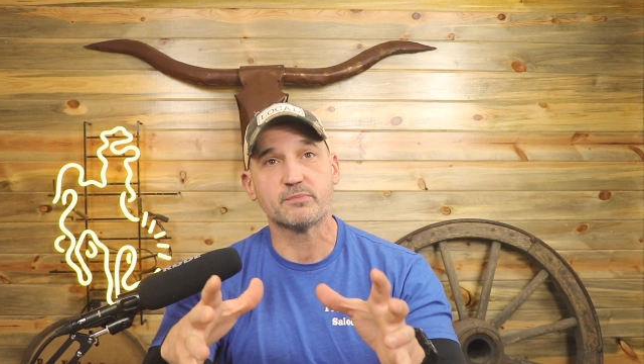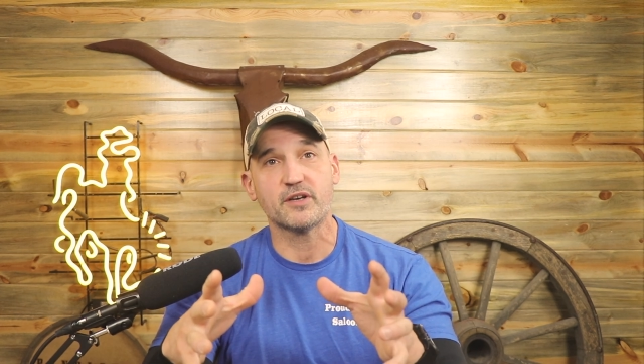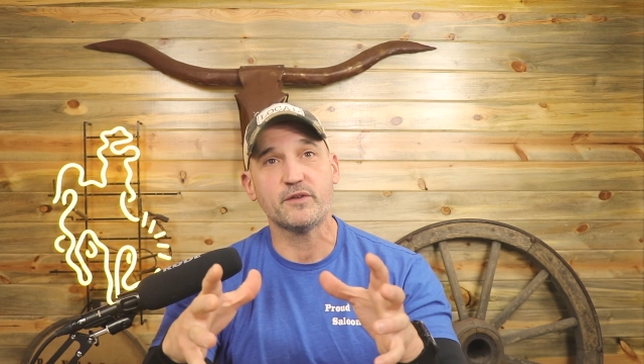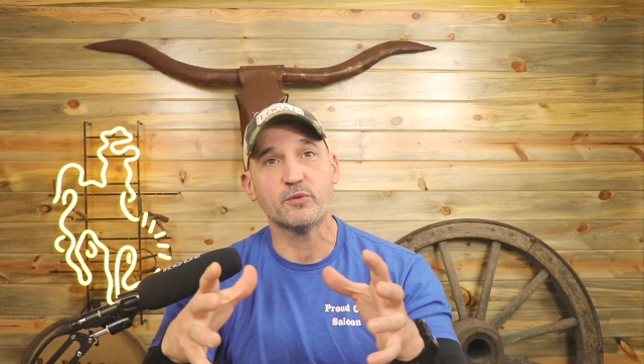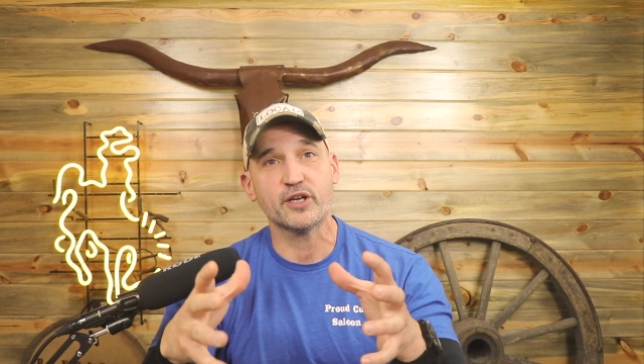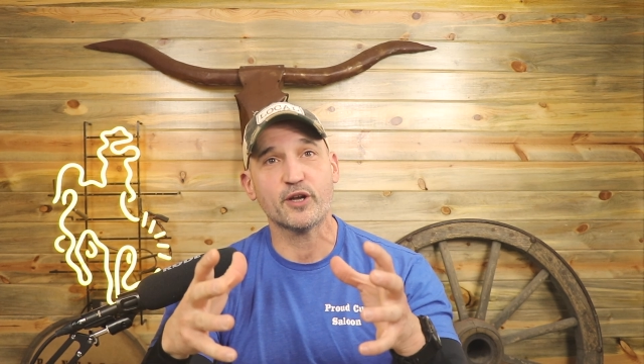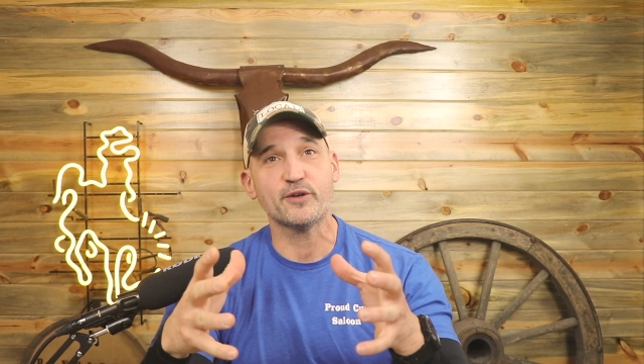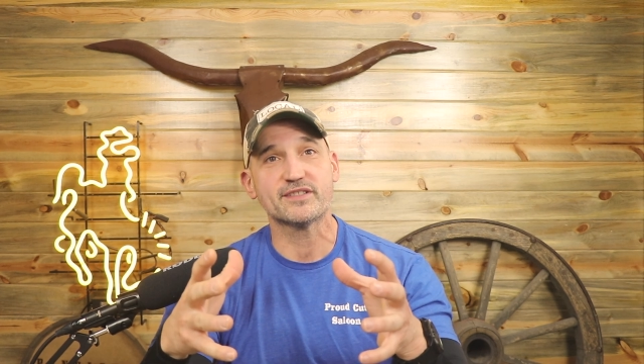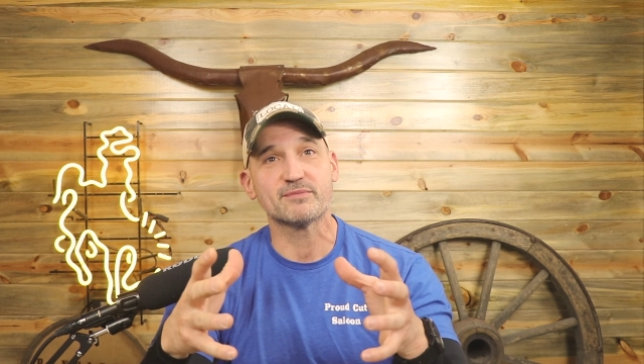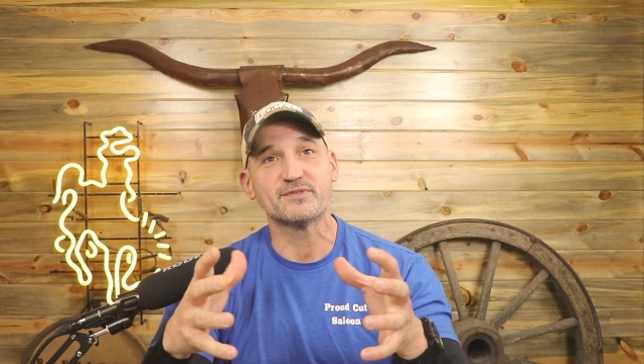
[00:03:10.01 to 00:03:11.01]
But if you want to go
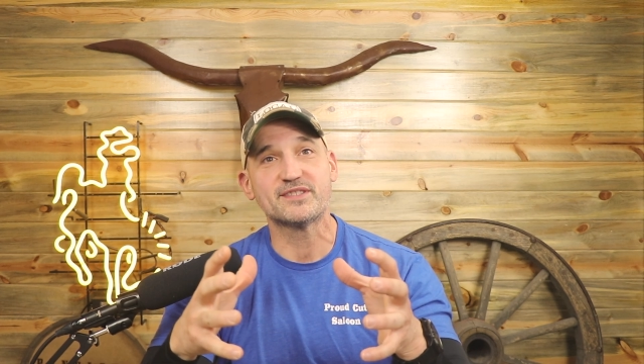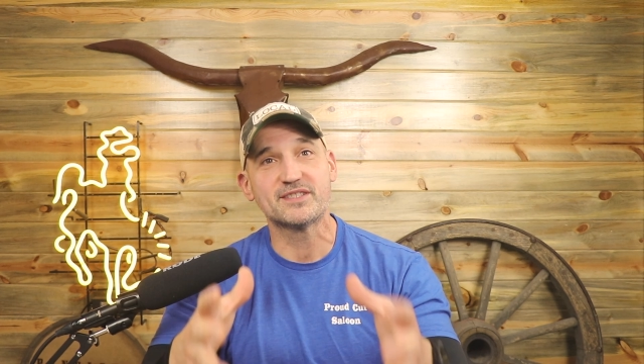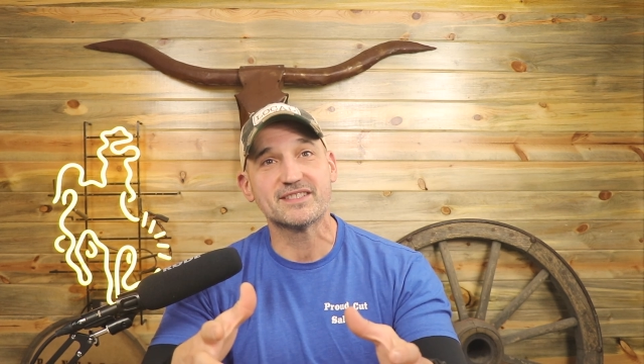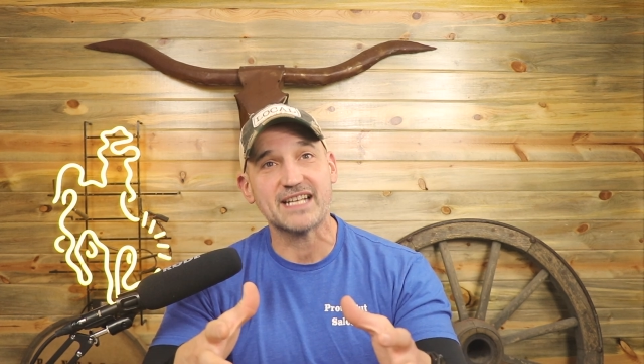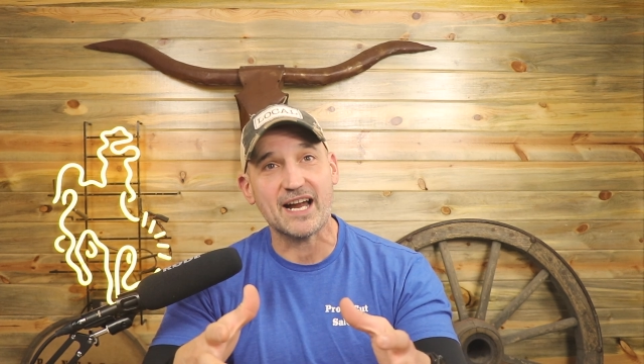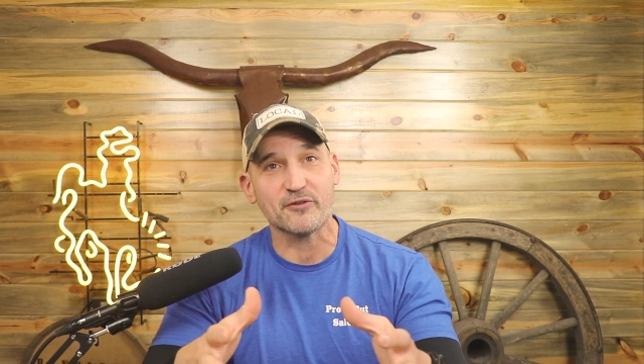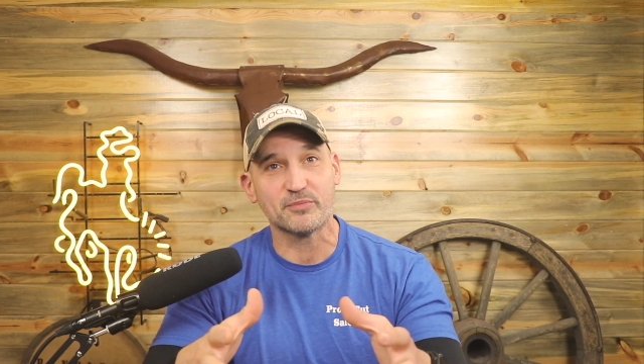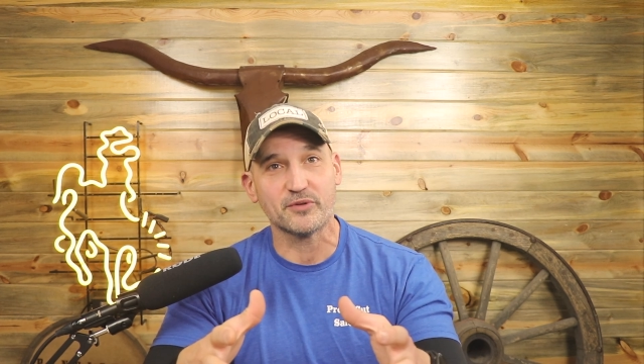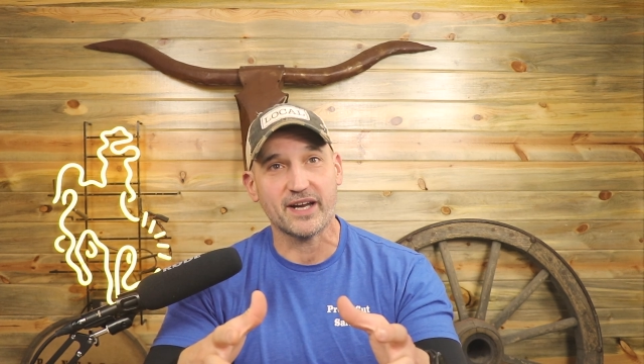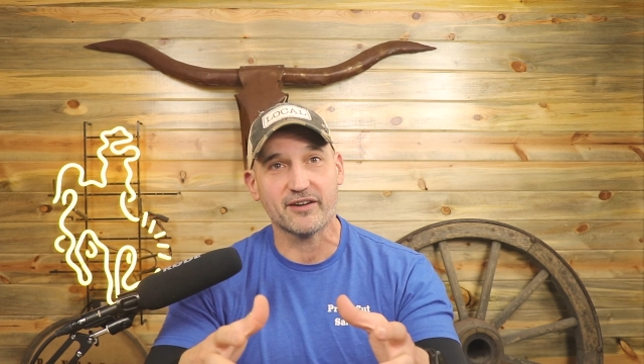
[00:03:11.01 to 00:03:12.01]
to some
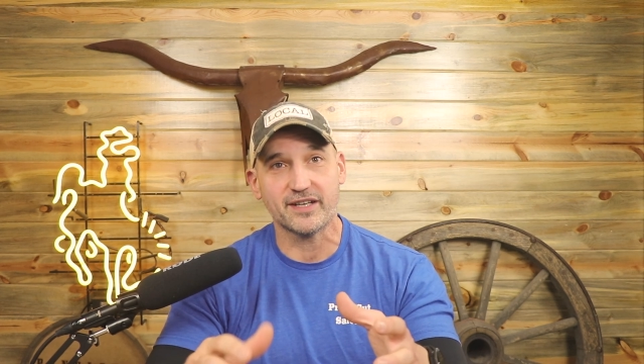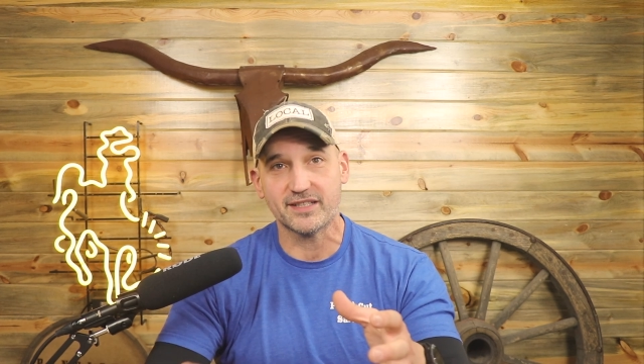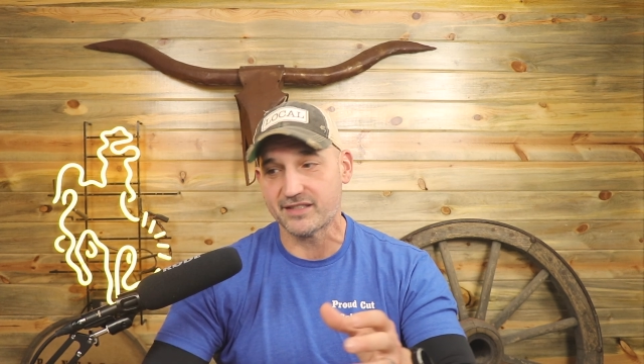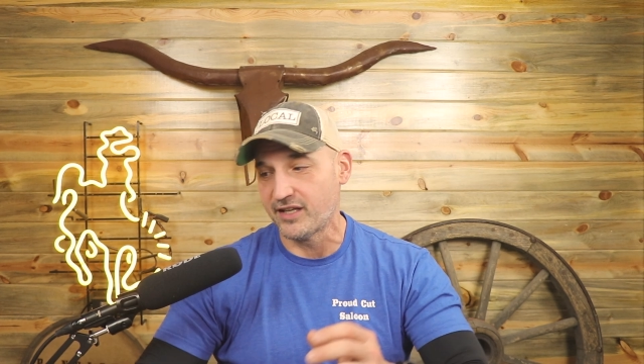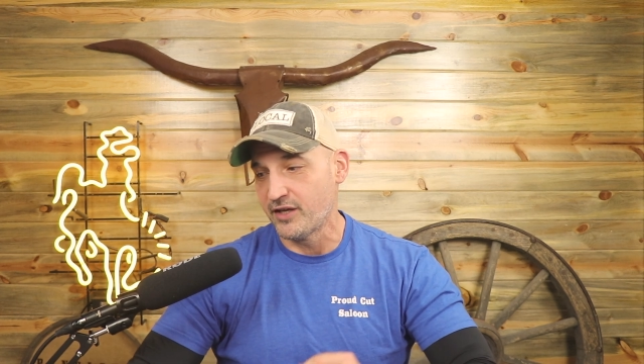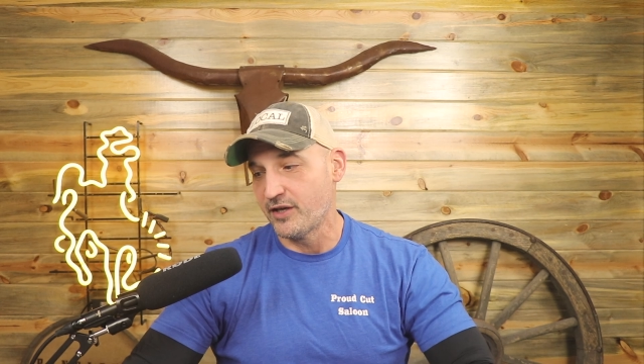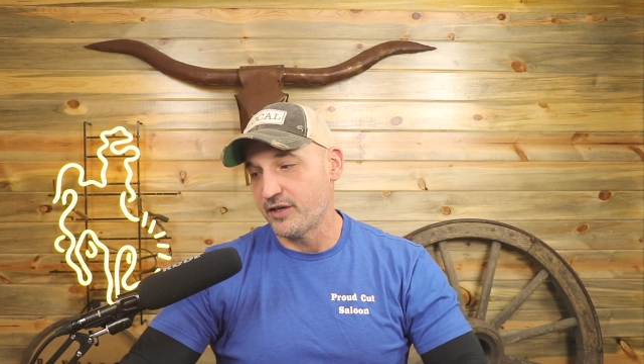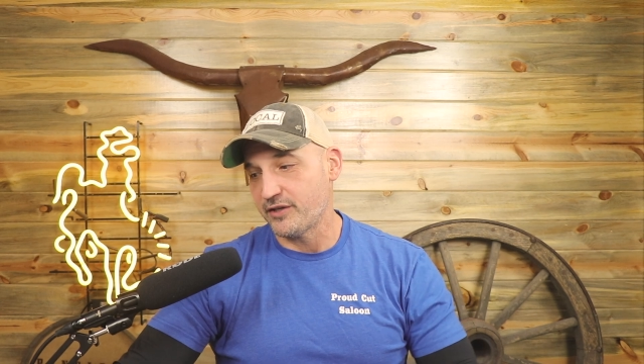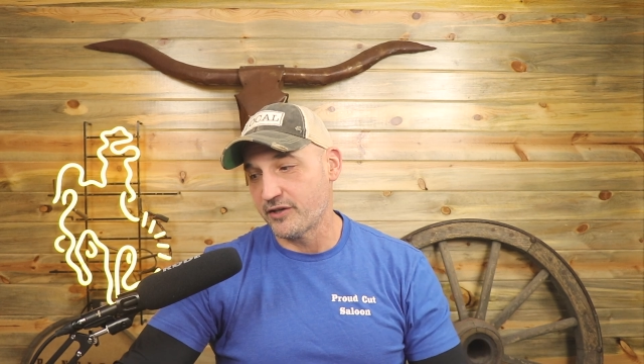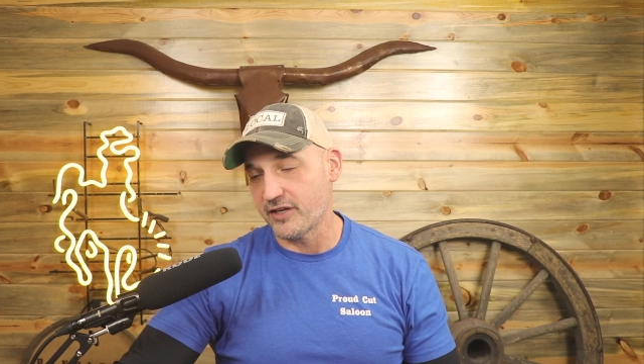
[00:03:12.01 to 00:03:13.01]
desirable areas,
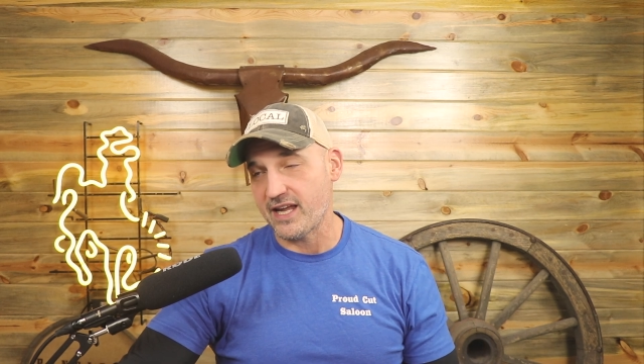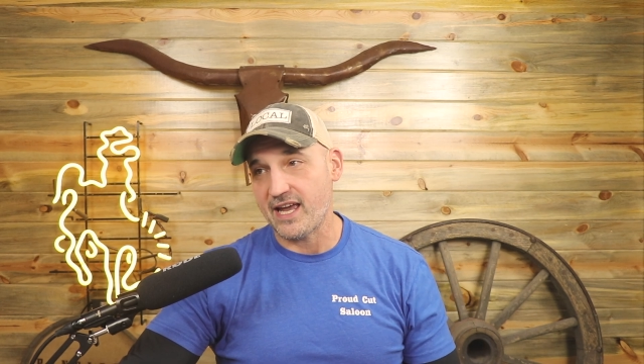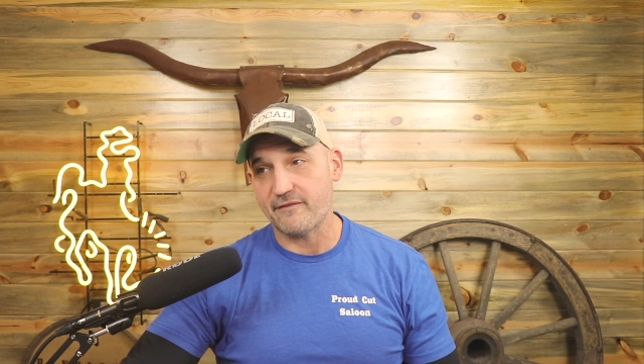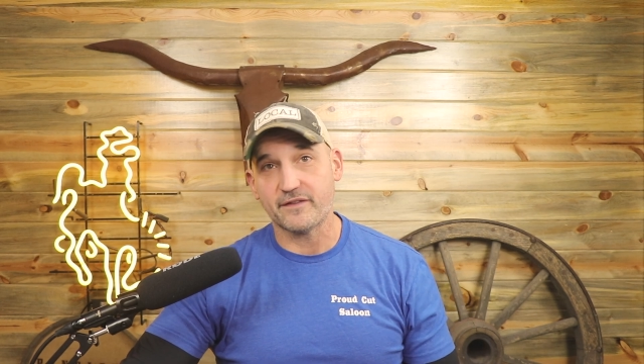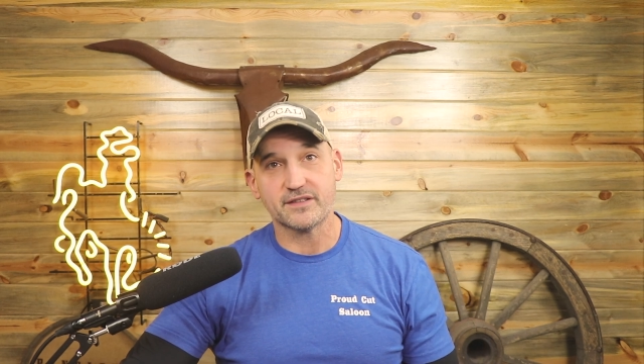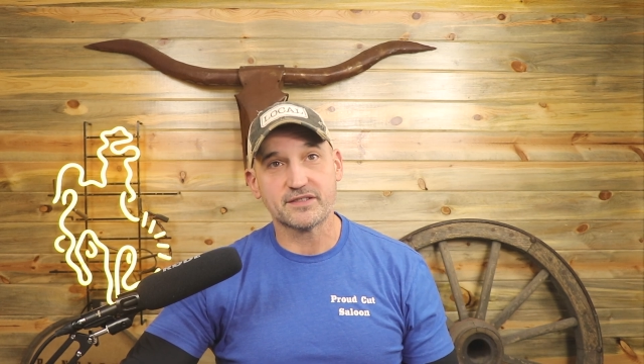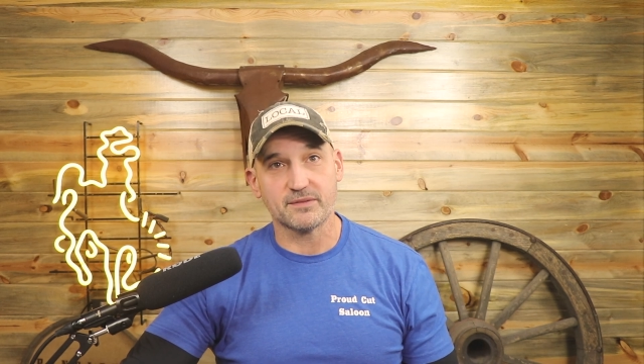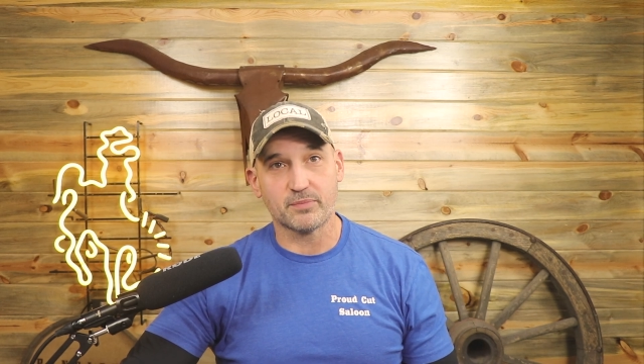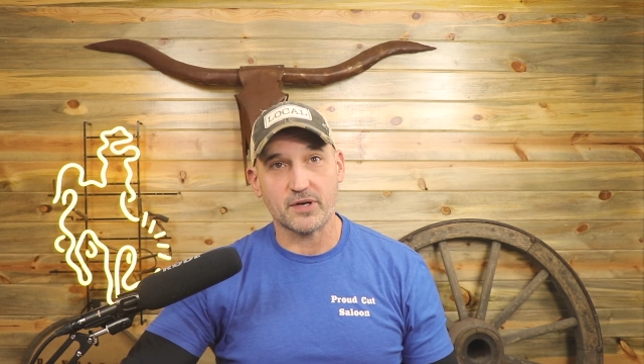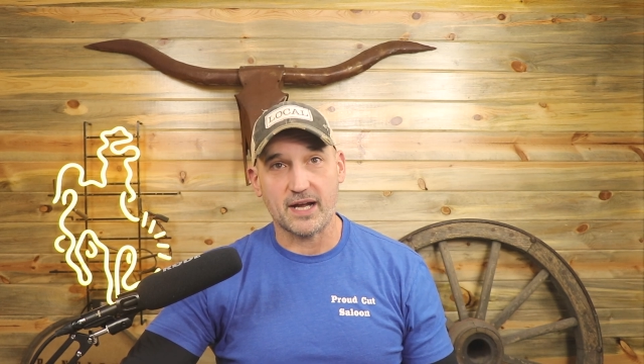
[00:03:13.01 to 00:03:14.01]
you're going to have
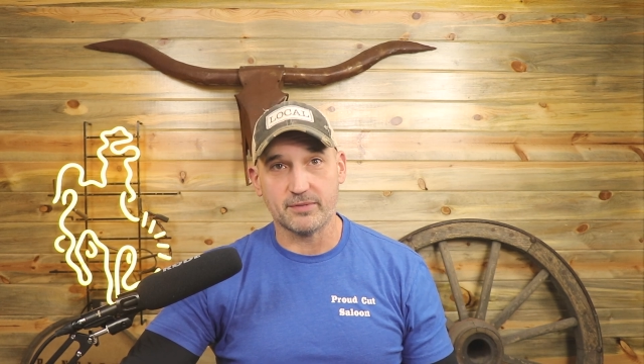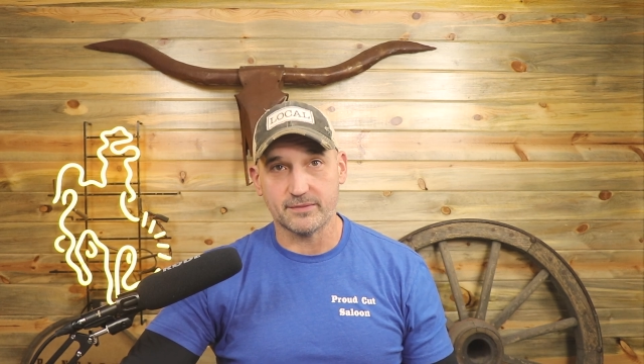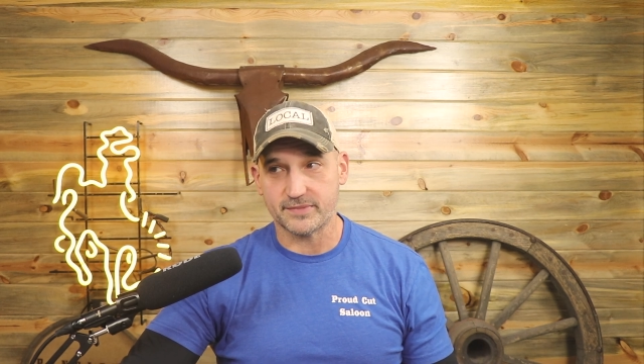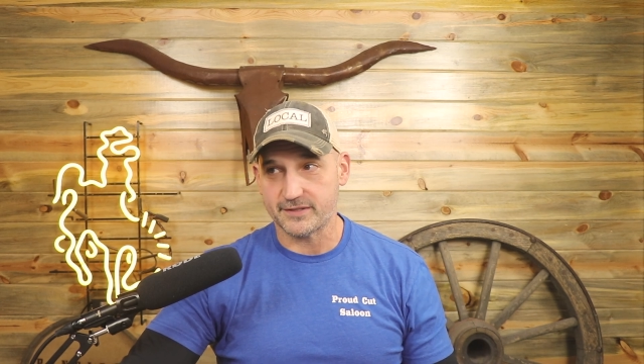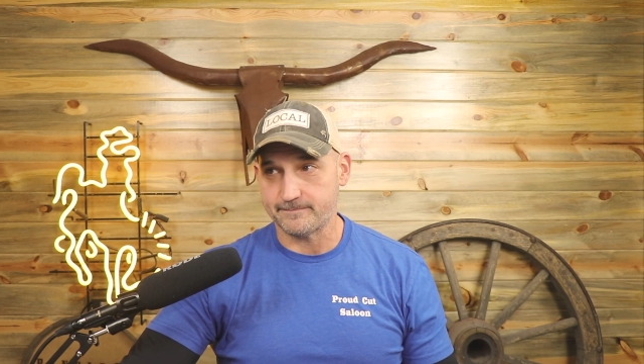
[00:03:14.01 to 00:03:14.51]
some problems.